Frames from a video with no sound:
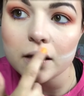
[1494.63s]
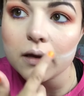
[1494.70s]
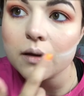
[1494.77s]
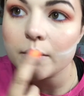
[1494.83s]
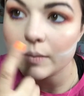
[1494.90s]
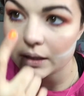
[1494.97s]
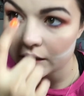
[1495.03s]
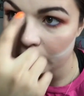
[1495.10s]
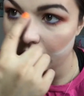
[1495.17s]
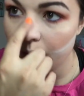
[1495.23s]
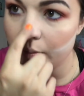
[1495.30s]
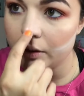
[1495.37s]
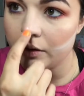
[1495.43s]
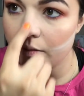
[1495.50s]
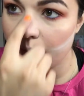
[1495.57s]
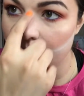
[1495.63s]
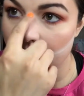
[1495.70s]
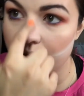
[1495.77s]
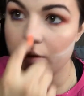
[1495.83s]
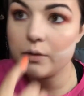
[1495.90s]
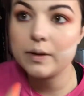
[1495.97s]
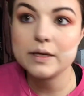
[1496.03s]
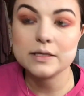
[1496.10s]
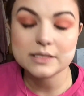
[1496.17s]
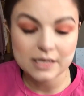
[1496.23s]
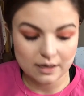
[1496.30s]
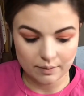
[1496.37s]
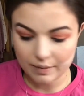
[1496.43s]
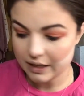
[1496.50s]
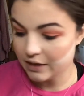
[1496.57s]
on my Cupid's bow and
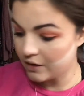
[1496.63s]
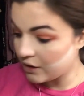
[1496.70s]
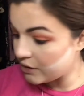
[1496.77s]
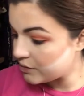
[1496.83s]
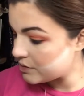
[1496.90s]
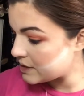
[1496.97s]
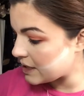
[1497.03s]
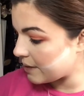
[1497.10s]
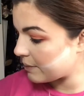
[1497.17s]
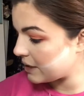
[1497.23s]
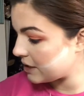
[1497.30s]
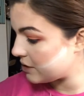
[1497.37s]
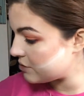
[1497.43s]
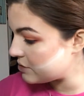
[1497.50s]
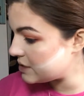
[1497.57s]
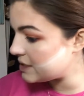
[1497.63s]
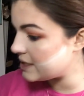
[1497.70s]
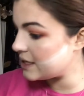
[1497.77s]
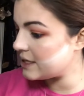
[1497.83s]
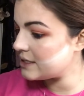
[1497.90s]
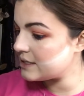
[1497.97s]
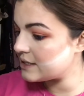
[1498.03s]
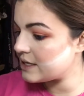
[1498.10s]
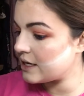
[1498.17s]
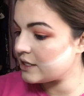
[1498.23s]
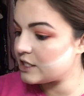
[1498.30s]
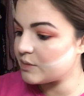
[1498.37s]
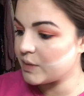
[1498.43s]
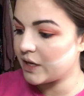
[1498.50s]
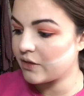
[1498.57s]
down my nose. I'm going to use this
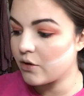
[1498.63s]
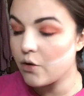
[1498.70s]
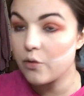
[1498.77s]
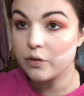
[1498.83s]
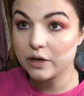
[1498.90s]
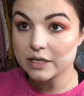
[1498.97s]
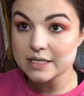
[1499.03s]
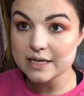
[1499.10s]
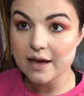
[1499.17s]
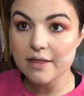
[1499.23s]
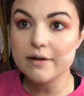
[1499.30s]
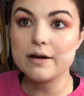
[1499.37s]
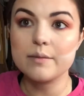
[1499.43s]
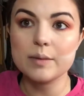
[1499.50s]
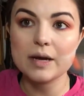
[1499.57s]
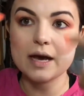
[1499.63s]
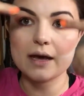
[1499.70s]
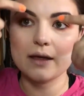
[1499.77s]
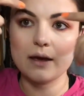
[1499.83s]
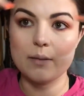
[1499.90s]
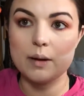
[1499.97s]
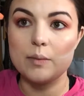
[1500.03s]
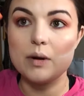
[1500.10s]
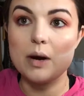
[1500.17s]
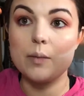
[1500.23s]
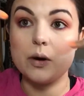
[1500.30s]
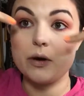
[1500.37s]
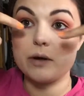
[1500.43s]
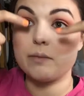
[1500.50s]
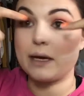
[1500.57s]
to bring the whole look together. I'm going to highlight my brow
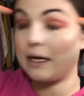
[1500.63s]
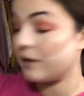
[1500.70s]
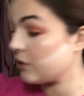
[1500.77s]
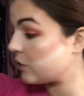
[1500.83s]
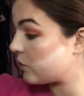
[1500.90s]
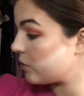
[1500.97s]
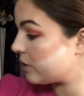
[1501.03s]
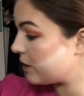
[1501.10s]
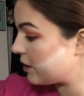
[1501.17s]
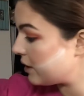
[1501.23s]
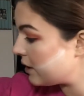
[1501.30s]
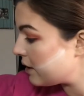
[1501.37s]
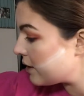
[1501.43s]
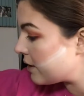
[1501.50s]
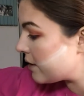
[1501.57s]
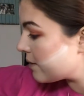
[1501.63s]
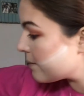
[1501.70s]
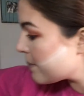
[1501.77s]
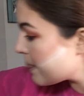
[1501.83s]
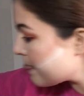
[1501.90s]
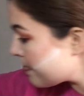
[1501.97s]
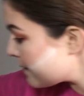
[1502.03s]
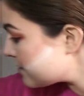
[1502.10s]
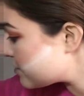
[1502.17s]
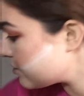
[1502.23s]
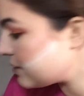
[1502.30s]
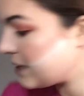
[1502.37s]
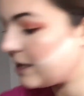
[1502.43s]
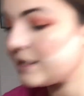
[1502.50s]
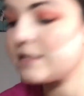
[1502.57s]
bone in my inner corner. So
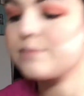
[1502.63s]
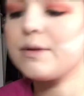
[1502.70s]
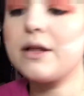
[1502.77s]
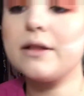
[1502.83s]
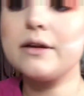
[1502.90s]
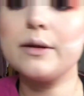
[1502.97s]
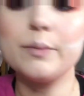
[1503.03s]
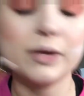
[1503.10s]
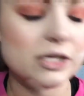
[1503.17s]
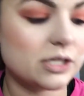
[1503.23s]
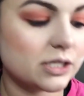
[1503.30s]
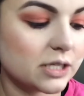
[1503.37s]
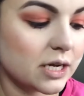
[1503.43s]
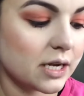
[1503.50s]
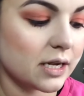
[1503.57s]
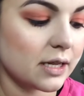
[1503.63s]
take a small little brush